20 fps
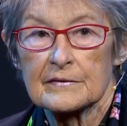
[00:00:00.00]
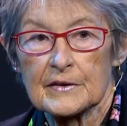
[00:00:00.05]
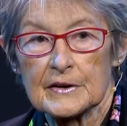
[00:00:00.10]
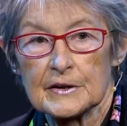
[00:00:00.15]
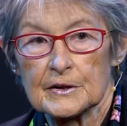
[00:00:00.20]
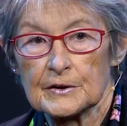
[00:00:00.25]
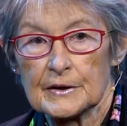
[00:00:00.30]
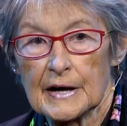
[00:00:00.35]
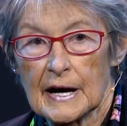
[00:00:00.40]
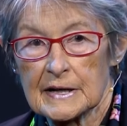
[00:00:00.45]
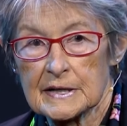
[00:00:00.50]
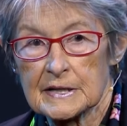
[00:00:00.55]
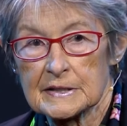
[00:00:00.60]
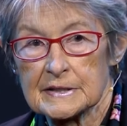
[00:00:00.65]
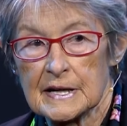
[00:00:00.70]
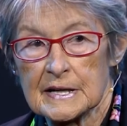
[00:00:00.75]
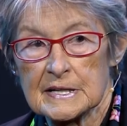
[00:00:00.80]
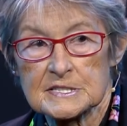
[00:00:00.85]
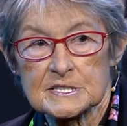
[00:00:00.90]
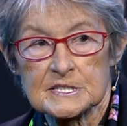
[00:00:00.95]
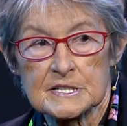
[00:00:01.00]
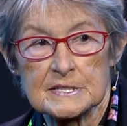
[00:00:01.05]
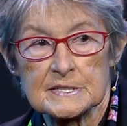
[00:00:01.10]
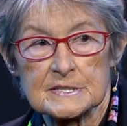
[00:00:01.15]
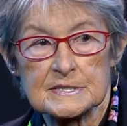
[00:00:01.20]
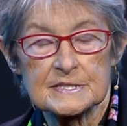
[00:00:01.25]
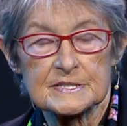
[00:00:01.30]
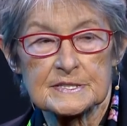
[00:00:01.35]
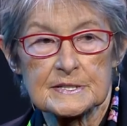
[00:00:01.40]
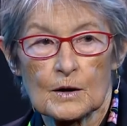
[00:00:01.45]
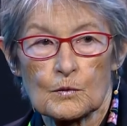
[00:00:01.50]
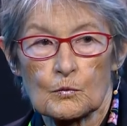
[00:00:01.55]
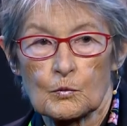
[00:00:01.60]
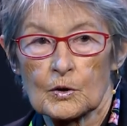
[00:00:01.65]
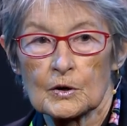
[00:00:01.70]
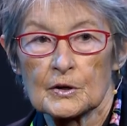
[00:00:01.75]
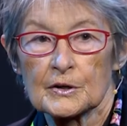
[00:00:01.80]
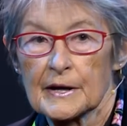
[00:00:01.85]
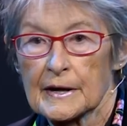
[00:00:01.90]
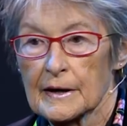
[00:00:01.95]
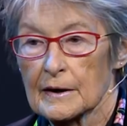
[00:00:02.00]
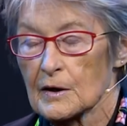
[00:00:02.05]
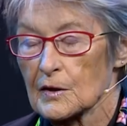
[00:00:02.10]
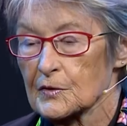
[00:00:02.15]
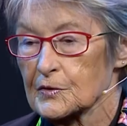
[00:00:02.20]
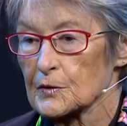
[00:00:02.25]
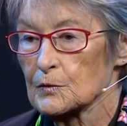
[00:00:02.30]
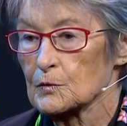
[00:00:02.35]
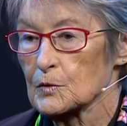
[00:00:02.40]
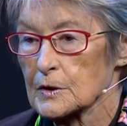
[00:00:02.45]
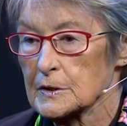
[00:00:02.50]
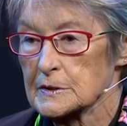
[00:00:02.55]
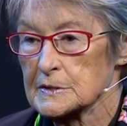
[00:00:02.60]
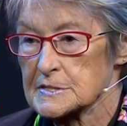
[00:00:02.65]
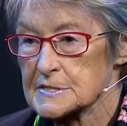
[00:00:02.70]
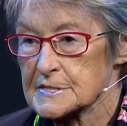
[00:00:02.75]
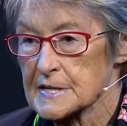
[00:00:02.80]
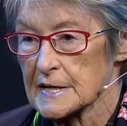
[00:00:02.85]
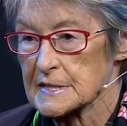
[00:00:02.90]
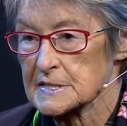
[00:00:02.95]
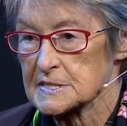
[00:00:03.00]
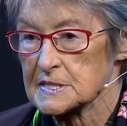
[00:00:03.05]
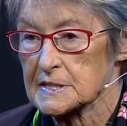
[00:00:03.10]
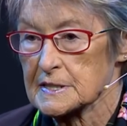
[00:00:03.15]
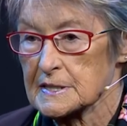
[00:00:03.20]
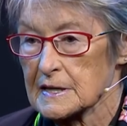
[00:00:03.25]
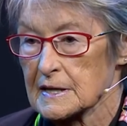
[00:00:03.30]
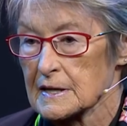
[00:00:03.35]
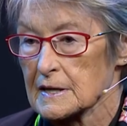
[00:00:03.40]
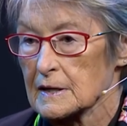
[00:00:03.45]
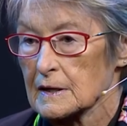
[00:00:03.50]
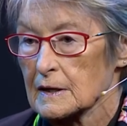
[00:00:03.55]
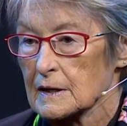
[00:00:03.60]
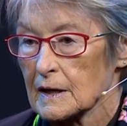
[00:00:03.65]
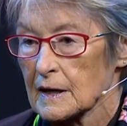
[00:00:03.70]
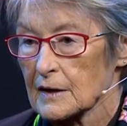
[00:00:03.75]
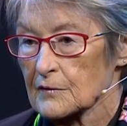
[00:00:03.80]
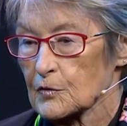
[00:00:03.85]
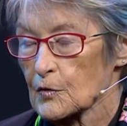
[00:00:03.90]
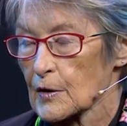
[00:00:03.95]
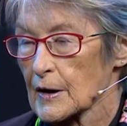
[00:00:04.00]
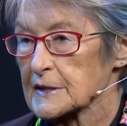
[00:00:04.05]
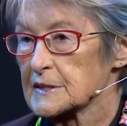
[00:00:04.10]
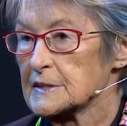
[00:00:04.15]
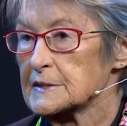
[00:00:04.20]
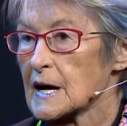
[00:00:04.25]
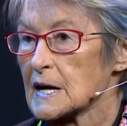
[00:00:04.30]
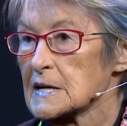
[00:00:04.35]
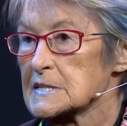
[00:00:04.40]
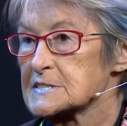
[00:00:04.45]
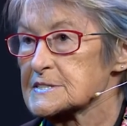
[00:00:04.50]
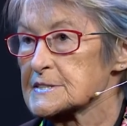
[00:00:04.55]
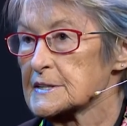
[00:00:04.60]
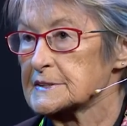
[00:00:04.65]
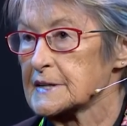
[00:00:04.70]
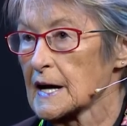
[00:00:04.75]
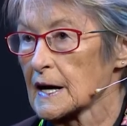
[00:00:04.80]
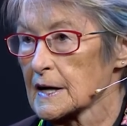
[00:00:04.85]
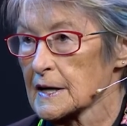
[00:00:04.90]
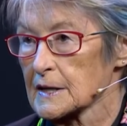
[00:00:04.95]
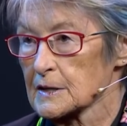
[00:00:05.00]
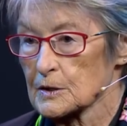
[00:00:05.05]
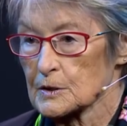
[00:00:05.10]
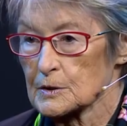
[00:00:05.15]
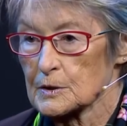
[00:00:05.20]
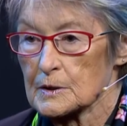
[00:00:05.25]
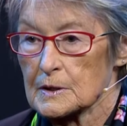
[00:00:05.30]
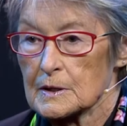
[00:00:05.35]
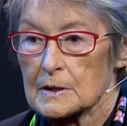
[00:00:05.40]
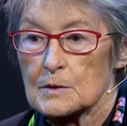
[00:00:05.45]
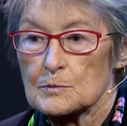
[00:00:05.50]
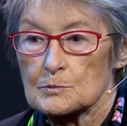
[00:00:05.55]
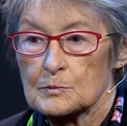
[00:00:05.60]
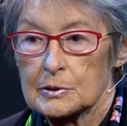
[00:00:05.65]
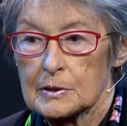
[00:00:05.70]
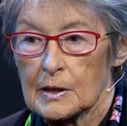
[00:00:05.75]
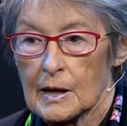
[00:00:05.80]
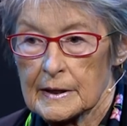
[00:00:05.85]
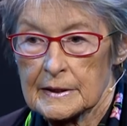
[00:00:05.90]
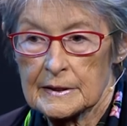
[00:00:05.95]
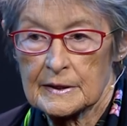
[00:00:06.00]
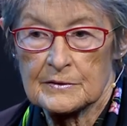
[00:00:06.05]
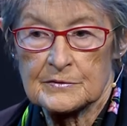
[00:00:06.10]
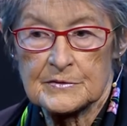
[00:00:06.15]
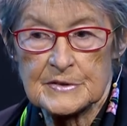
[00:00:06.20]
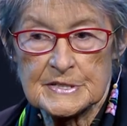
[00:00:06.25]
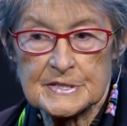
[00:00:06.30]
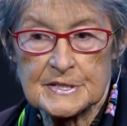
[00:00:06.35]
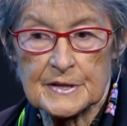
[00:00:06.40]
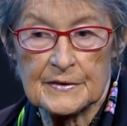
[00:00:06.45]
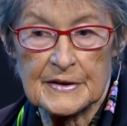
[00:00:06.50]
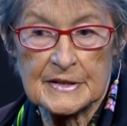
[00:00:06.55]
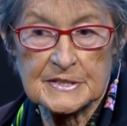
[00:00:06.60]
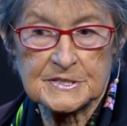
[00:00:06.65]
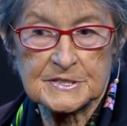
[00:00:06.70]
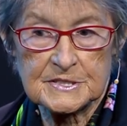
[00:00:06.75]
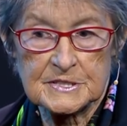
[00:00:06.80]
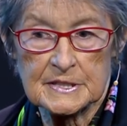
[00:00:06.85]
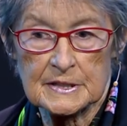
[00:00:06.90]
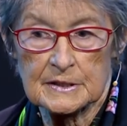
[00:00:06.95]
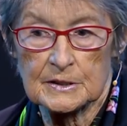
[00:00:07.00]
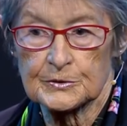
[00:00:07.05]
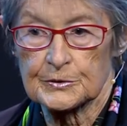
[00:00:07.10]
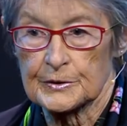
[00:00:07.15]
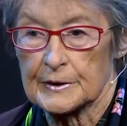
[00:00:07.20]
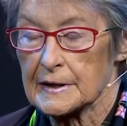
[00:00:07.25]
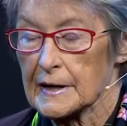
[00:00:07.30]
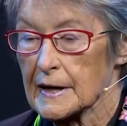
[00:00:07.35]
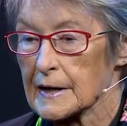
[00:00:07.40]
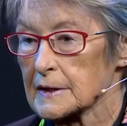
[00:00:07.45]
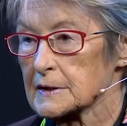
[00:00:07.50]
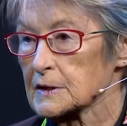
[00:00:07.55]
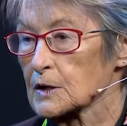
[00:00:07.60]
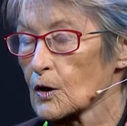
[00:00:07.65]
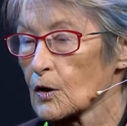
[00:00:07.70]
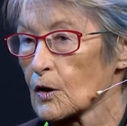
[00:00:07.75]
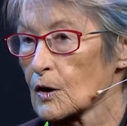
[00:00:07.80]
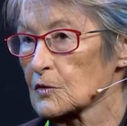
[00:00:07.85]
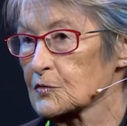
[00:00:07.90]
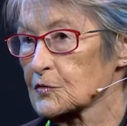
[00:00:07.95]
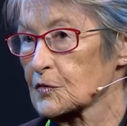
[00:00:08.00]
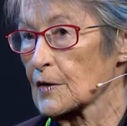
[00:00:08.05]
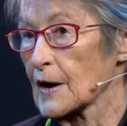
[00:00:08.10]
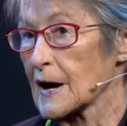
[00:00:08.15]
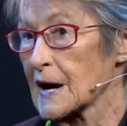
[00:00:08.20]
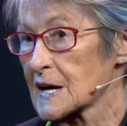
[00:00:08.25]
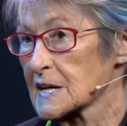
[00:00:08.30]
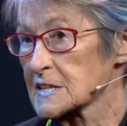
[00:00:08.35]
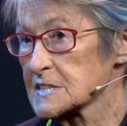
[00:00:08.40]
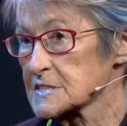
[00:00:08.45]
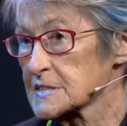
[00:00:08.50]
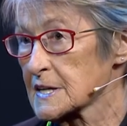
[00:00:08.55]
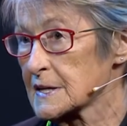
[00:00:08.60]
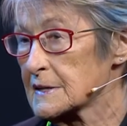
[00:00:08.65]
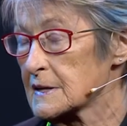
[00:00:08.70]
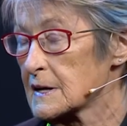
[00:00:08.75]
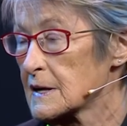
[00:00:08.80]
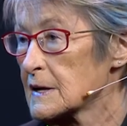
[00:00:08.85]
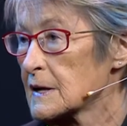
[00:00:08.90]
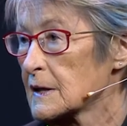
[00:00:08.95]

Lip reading: the United Nations World Health Organization have recognized the dire plight of these children and called for action.